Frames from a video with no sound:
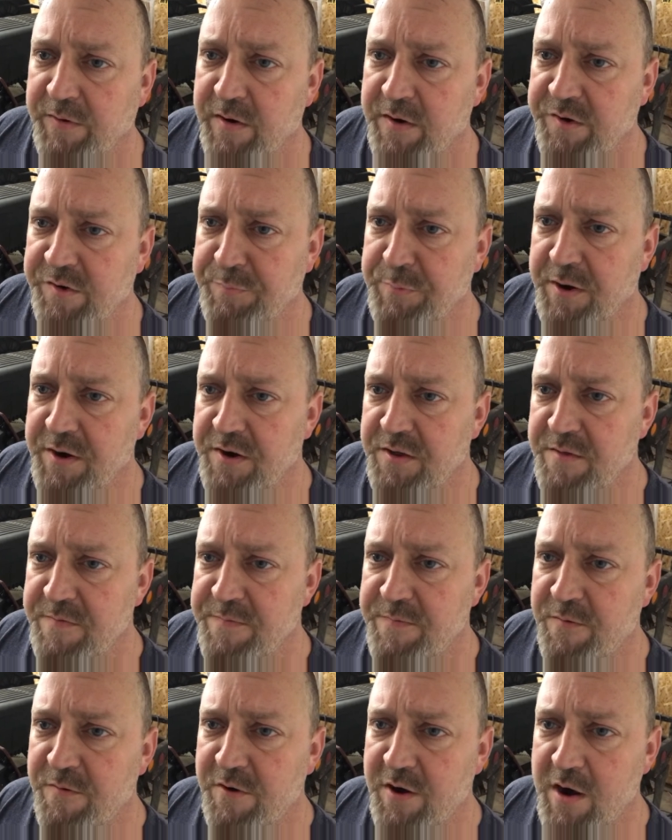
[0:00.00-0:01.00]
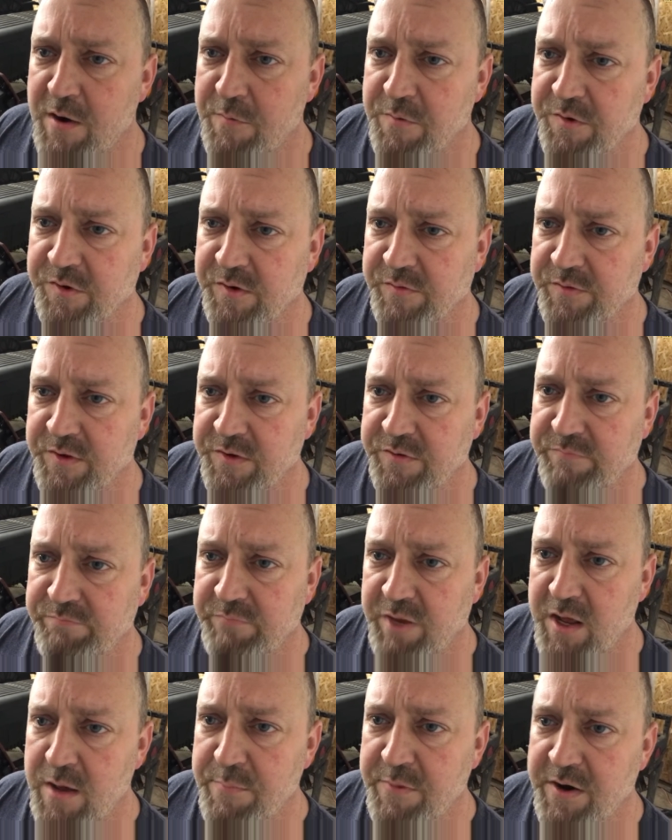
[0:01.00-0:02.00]
I'd spare you the 4 hours of us
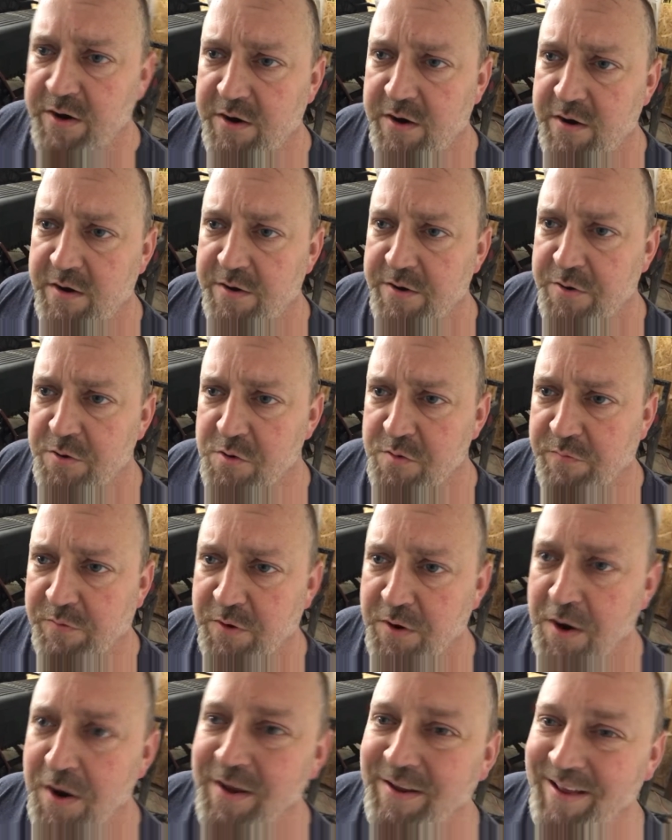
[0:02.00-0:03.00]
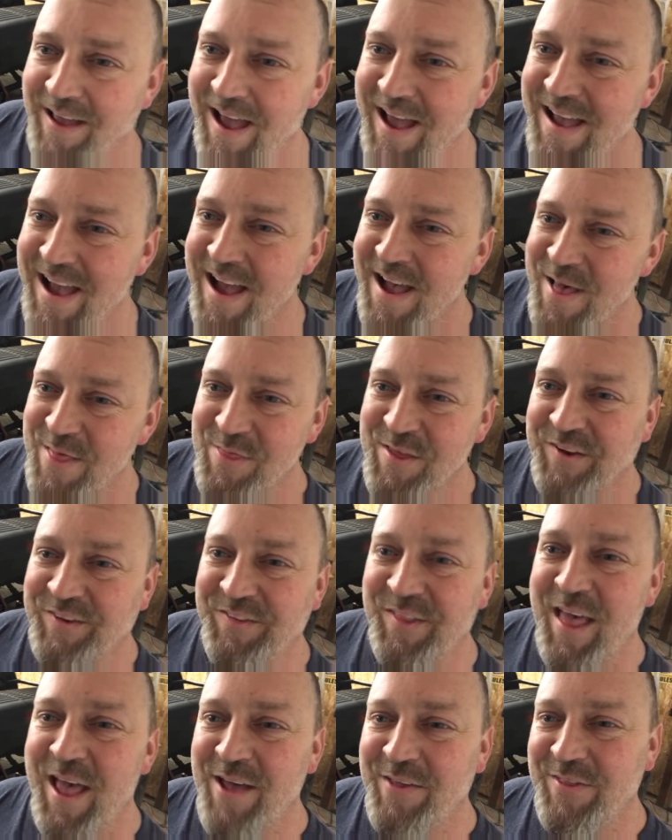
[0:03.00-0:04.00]
hemming and hawing over this,
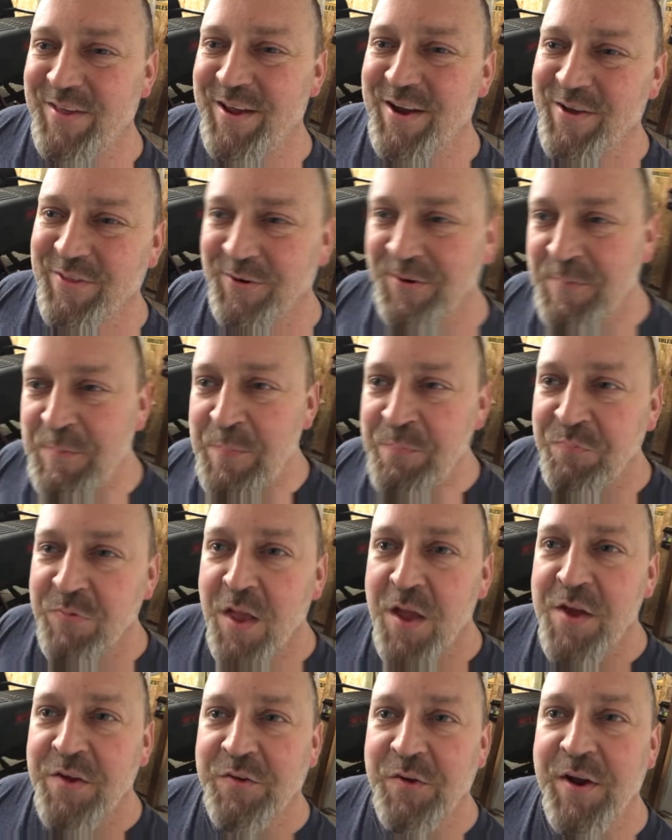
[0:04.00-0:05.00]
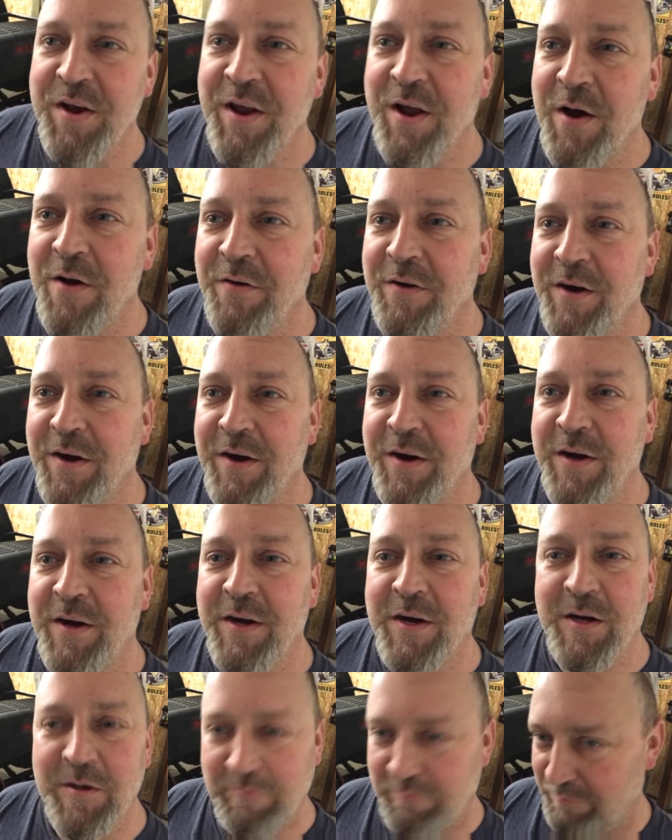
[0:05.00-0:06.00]
that, and the other. So
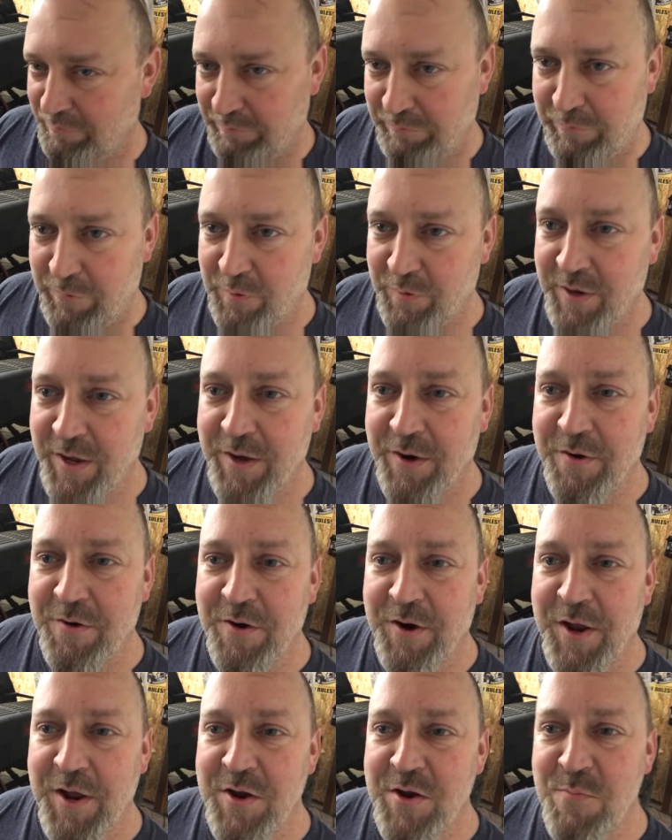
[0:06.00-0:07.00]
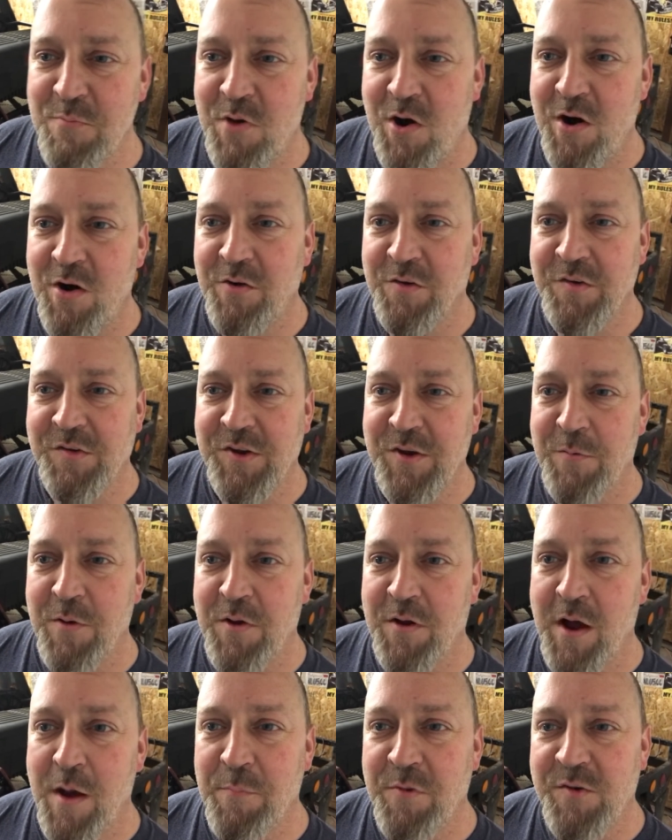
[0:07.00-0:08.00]
anyhow, we'll hit her again tomorrow and see
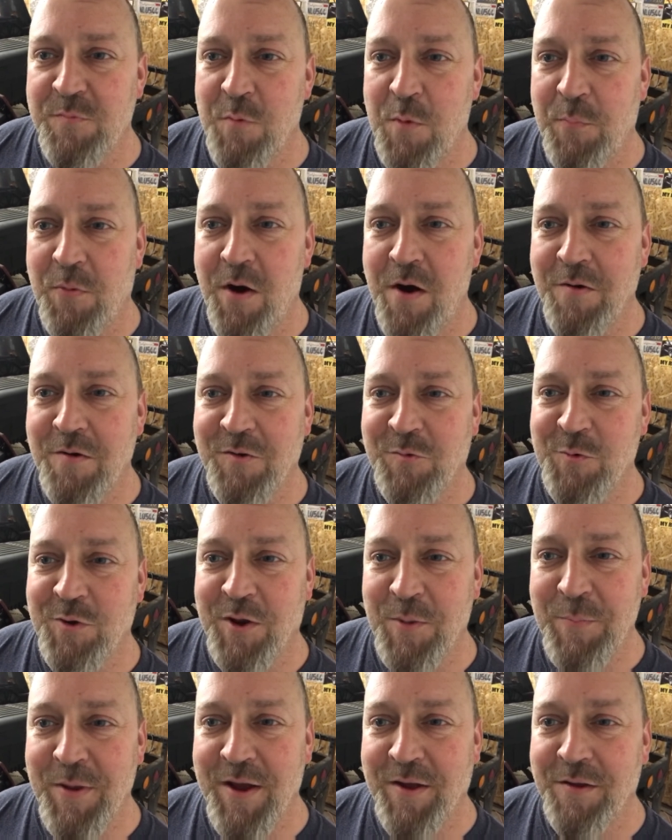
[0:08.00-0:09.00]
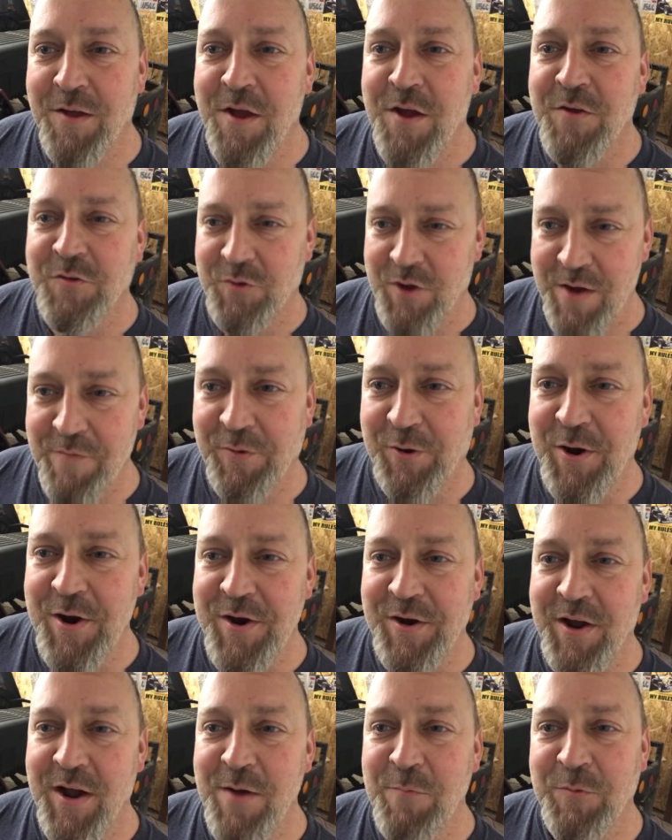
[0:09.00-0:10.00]
how much more progress we can make. So have a great
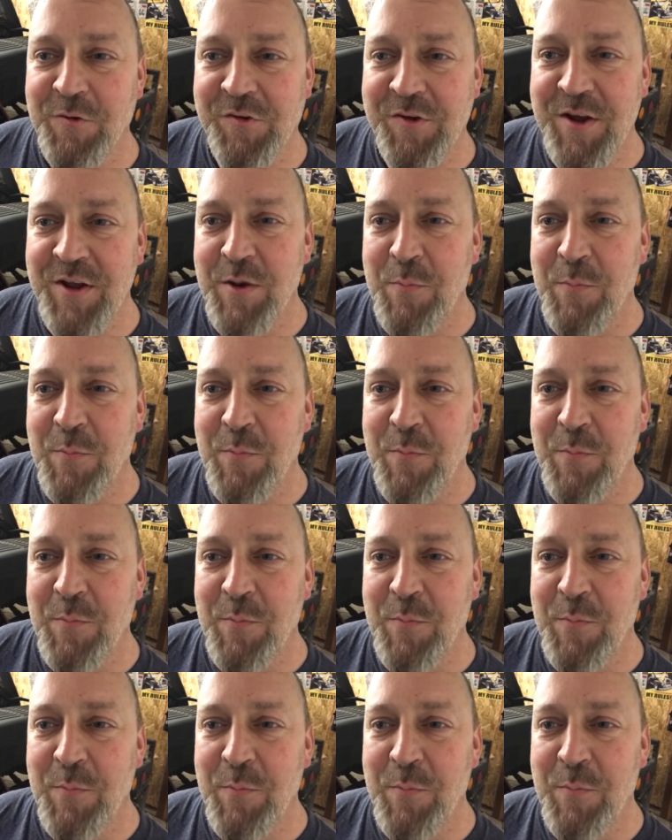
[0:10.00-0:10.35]
night, and we'll see you in the